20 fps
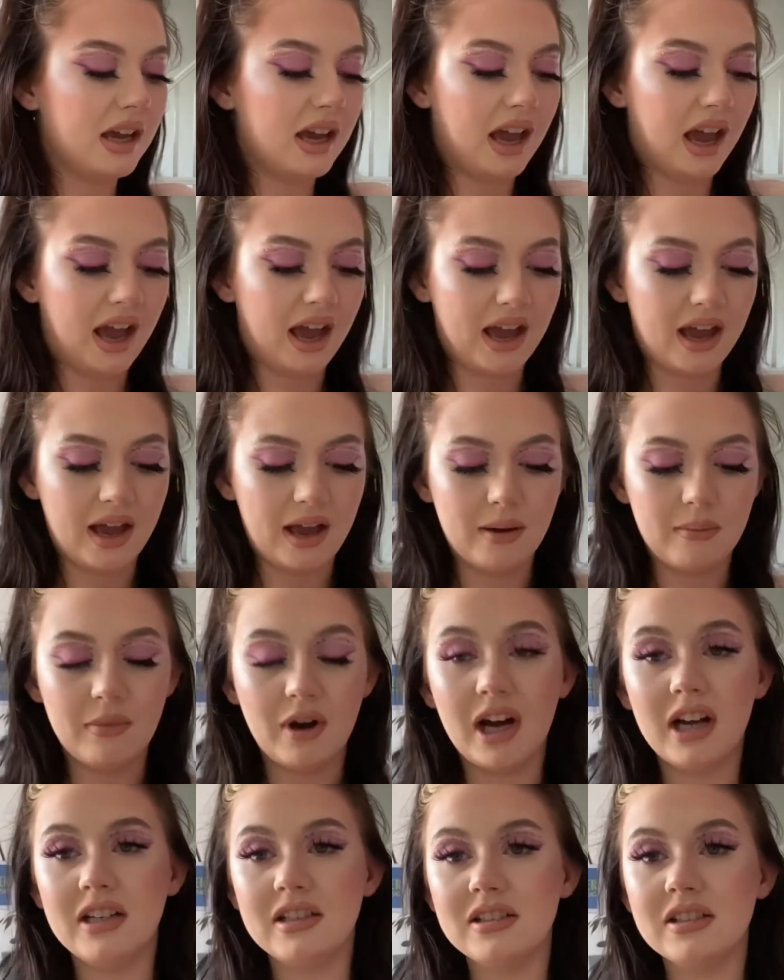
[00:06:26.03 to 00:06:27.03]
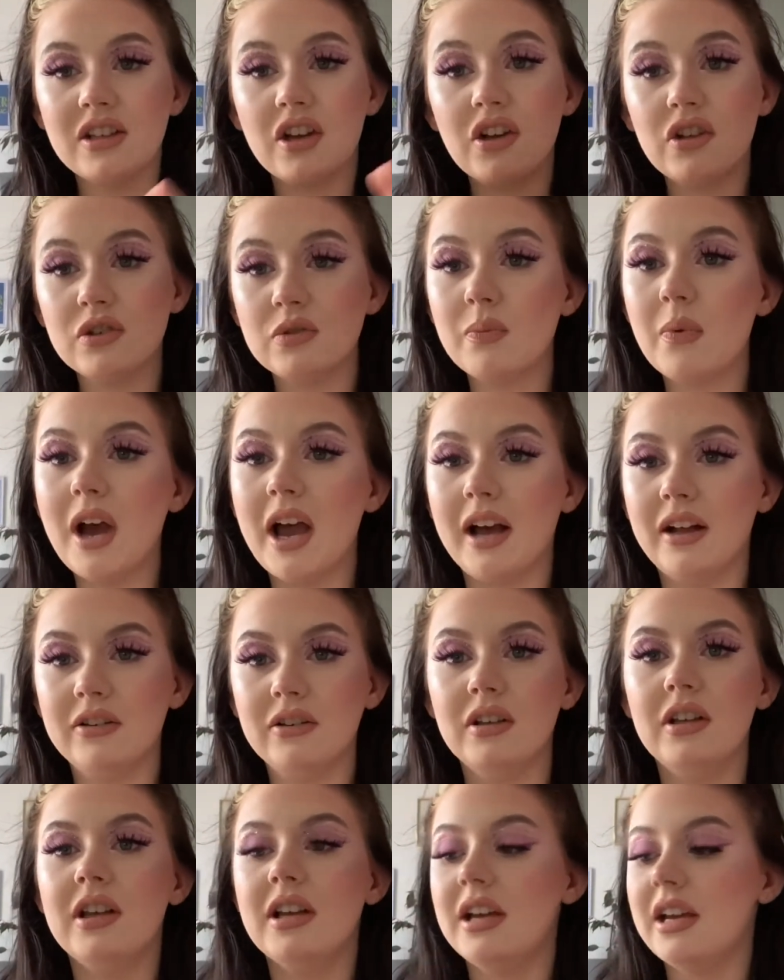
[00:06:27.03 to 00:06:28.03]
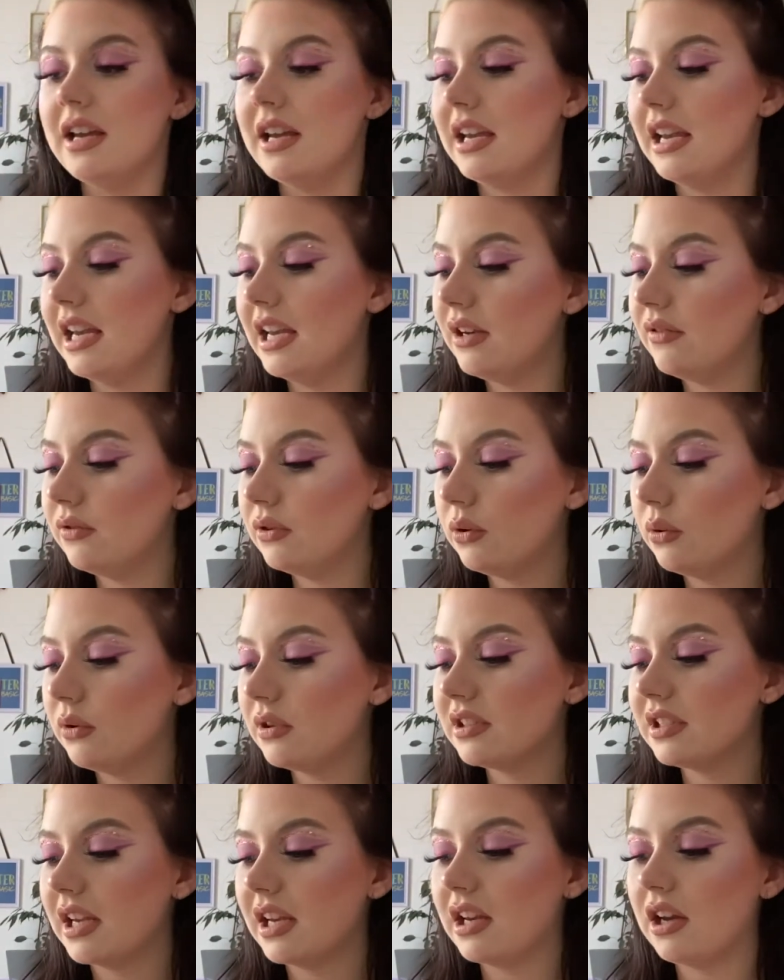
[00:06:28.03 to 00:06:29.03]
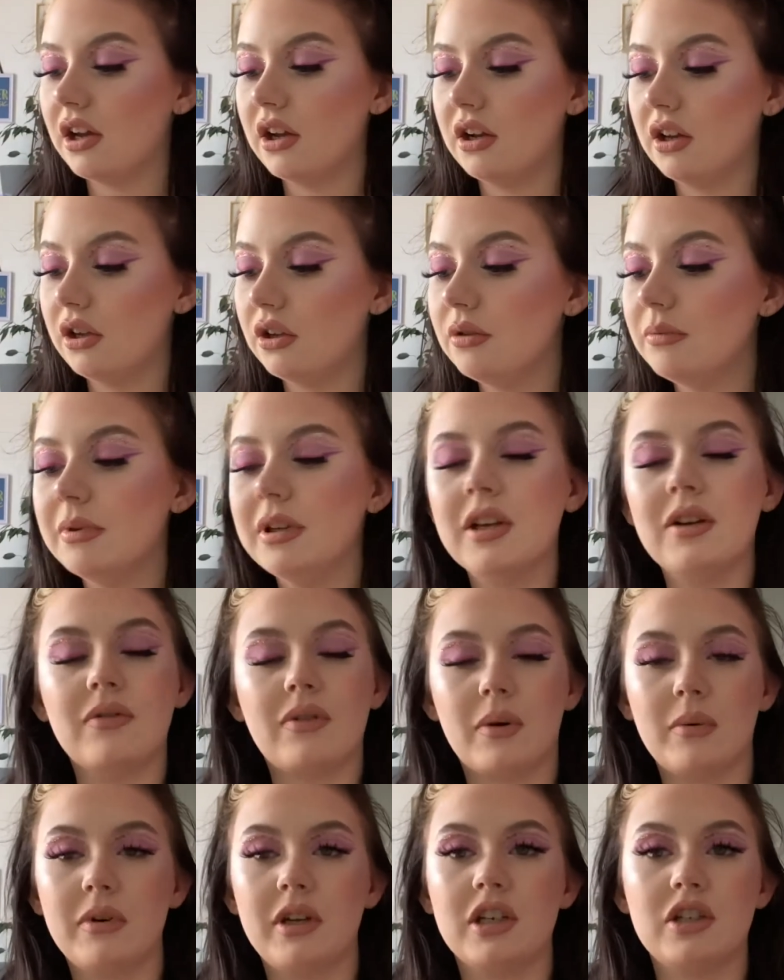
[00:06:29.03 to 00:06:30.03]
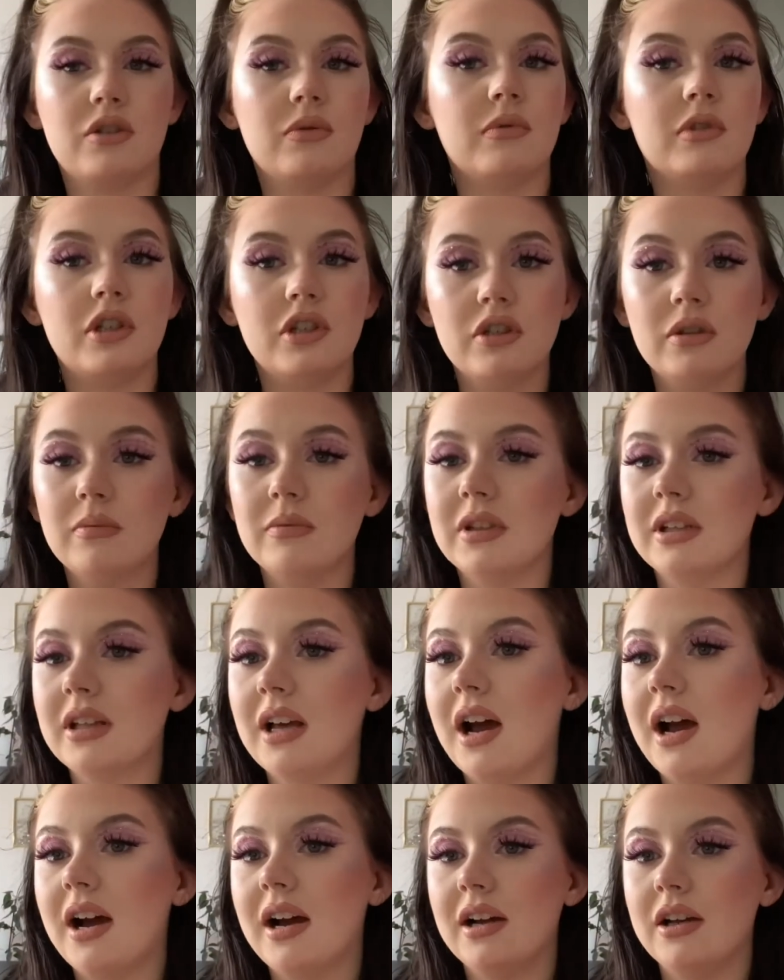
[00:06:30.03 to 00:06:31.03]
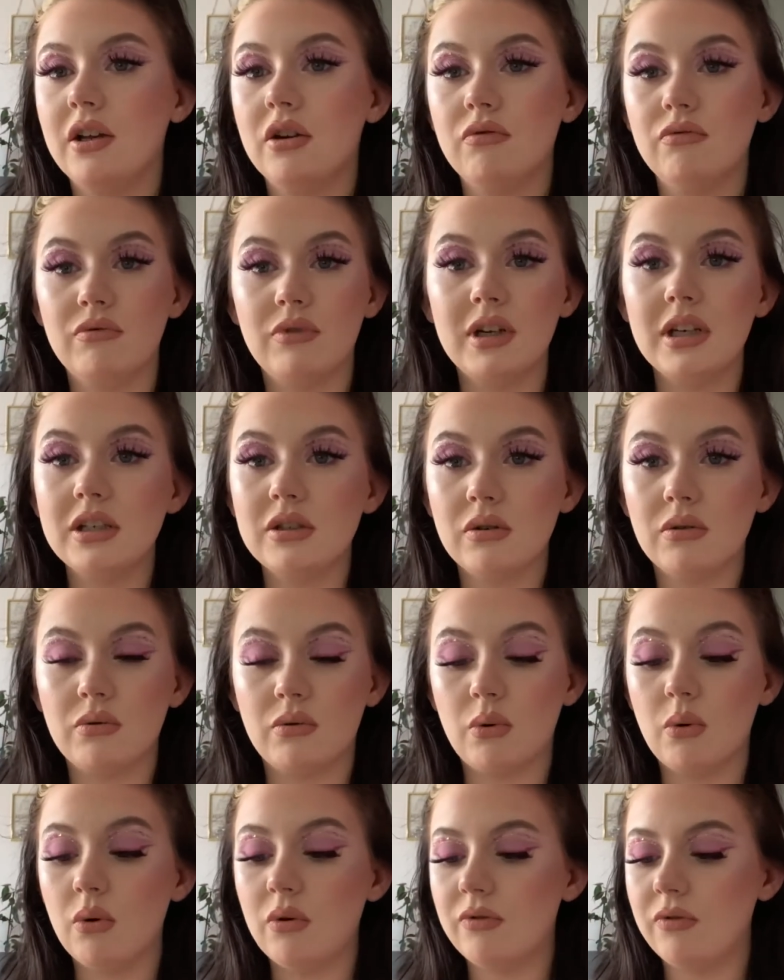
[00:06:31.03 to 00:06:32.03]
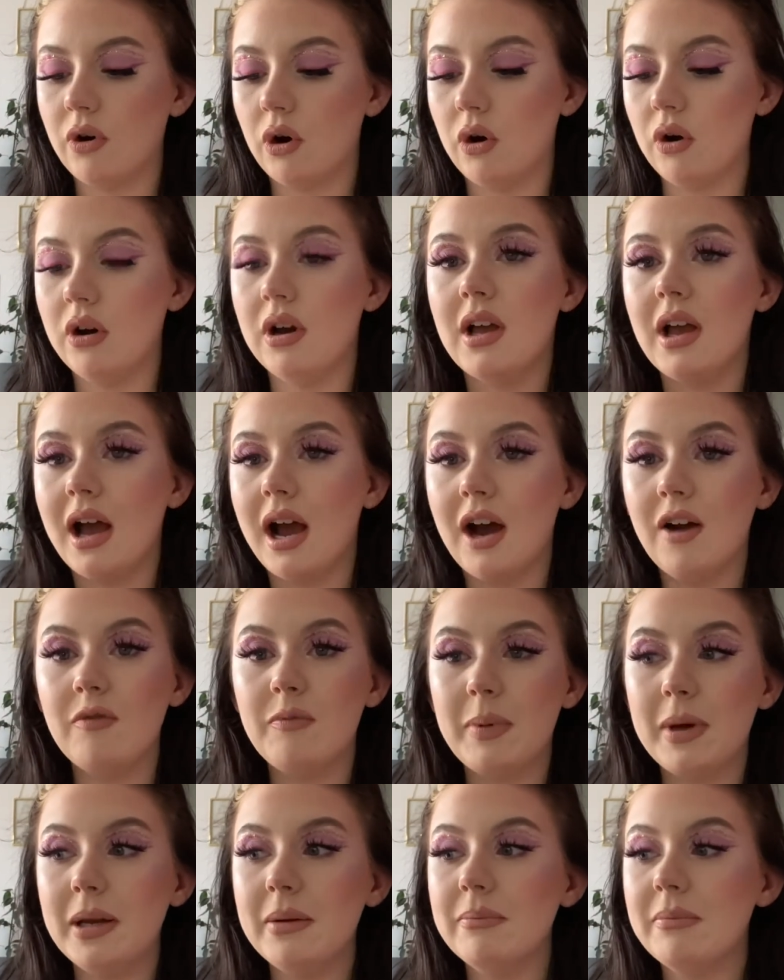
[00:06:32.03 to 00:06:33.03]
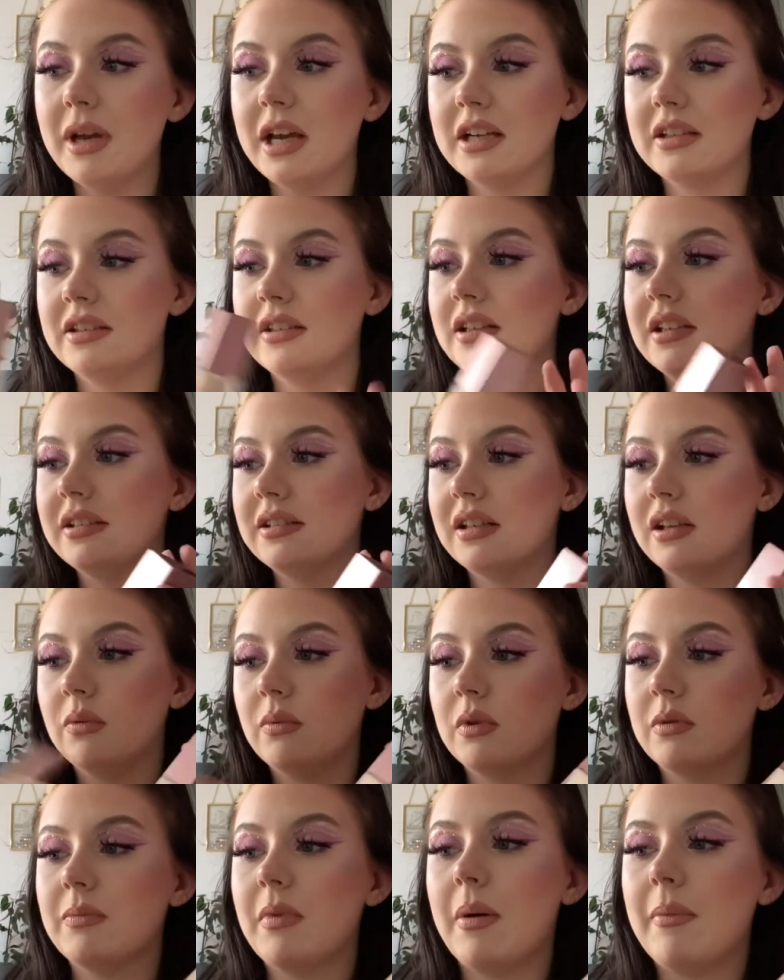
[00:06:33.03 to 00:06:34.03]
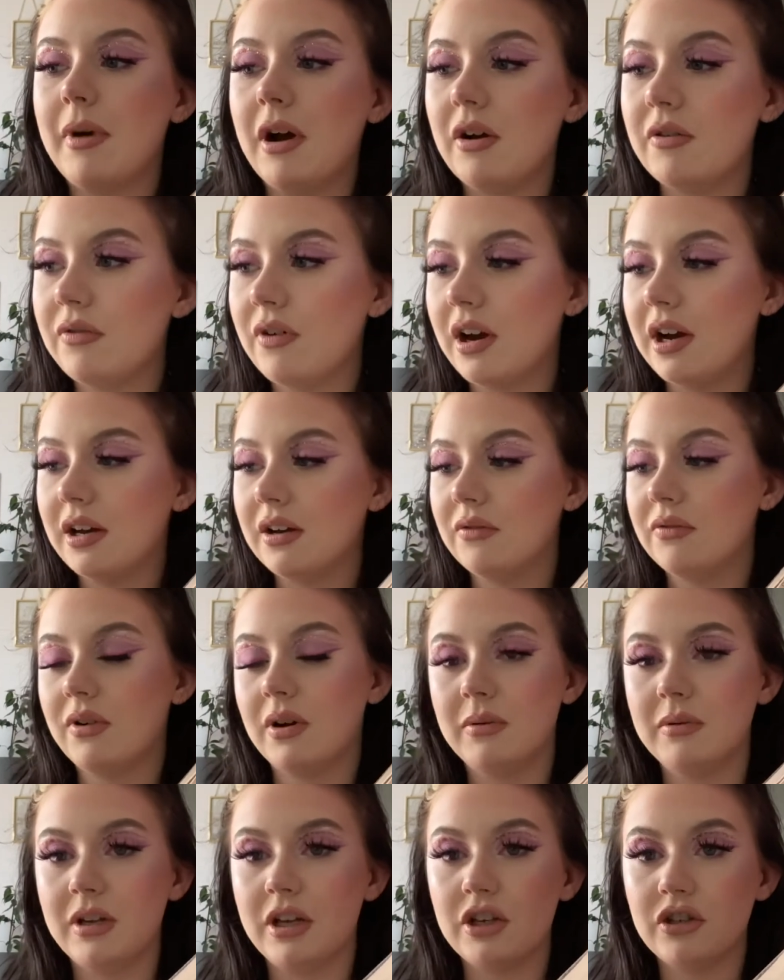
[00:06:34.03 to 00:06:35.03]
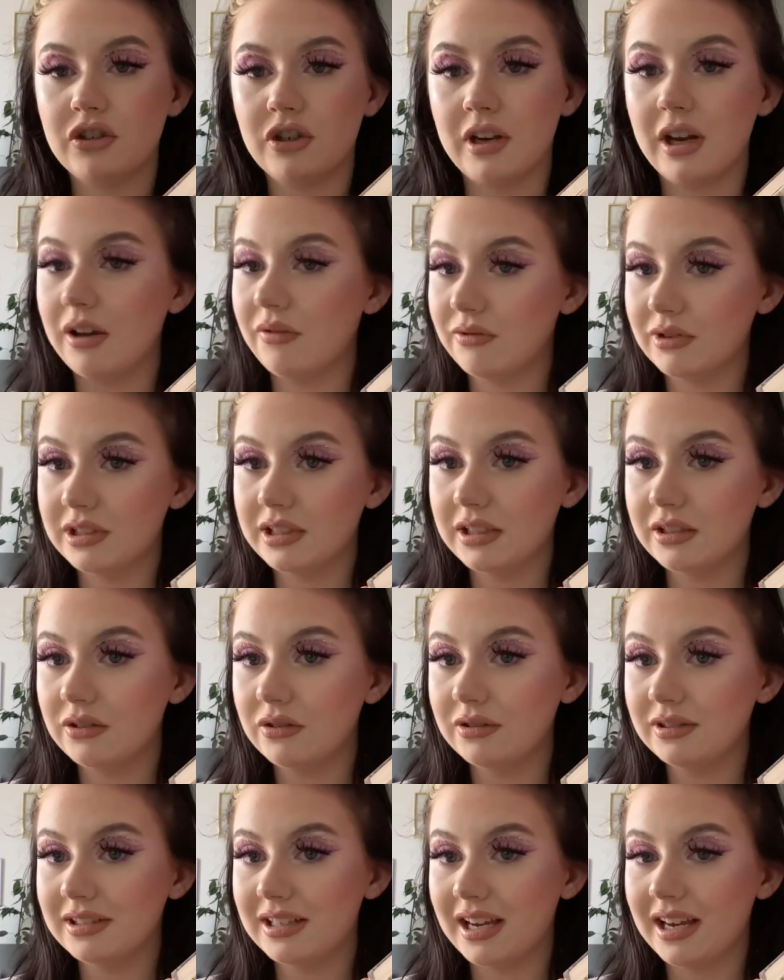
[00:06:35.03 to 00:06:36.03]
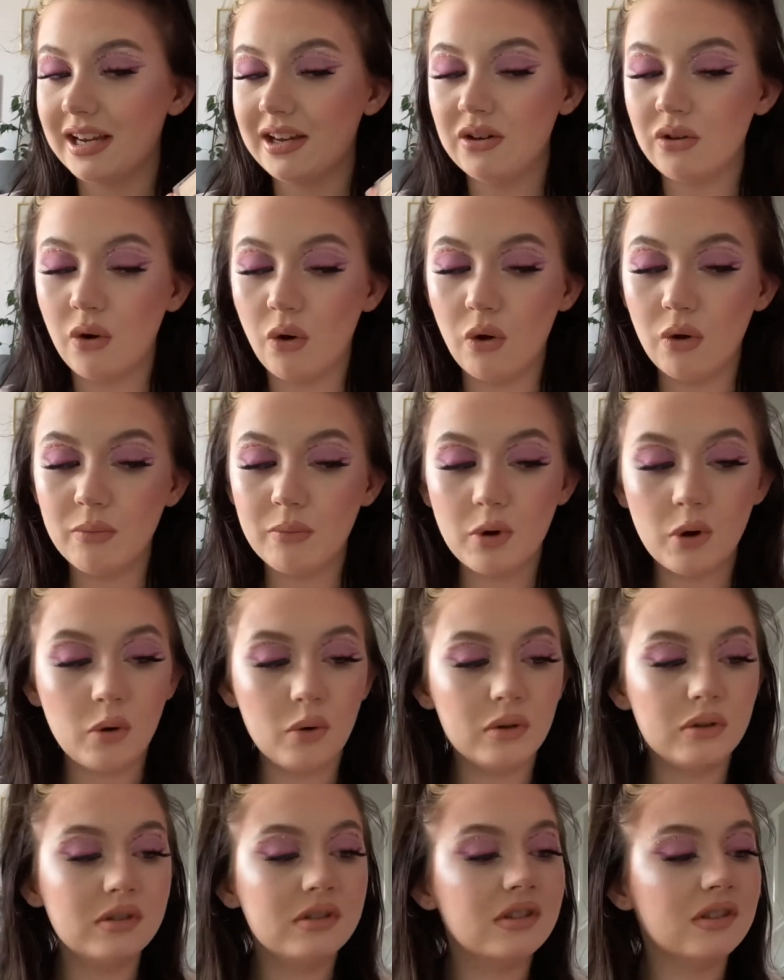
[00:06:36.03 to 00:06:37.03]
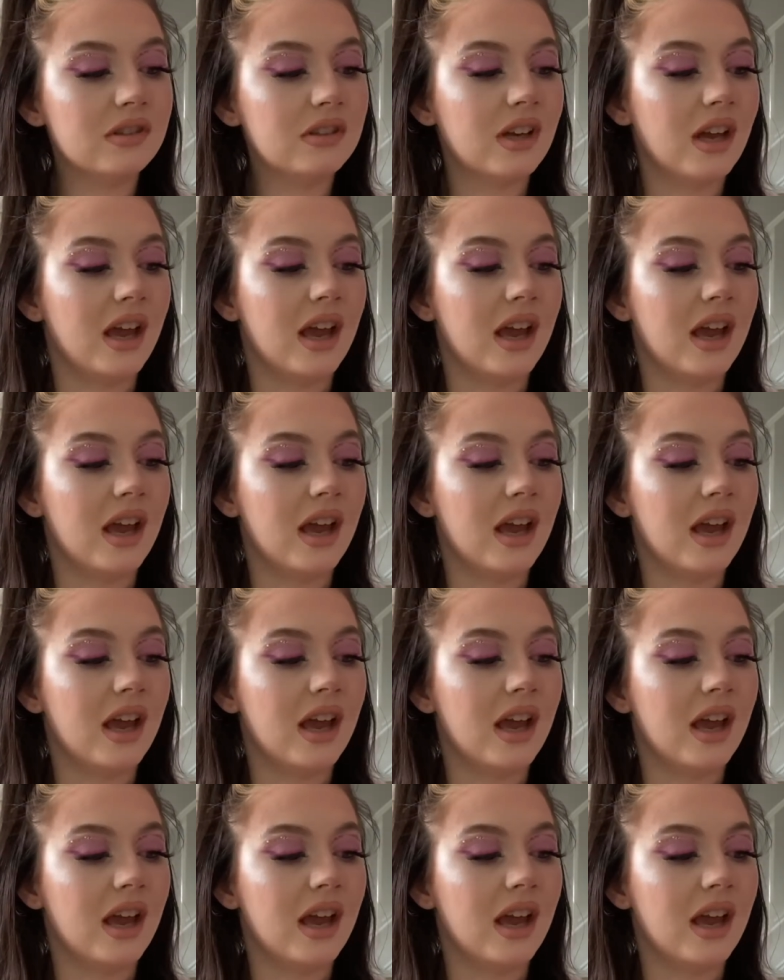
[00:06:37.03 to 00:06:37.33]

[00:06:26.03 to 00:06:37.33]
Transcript: And as well, even though it's like an Illuminated foundation, which is something that I really don't go for, I've been mixing this in with my mattifying foundation every single day almost.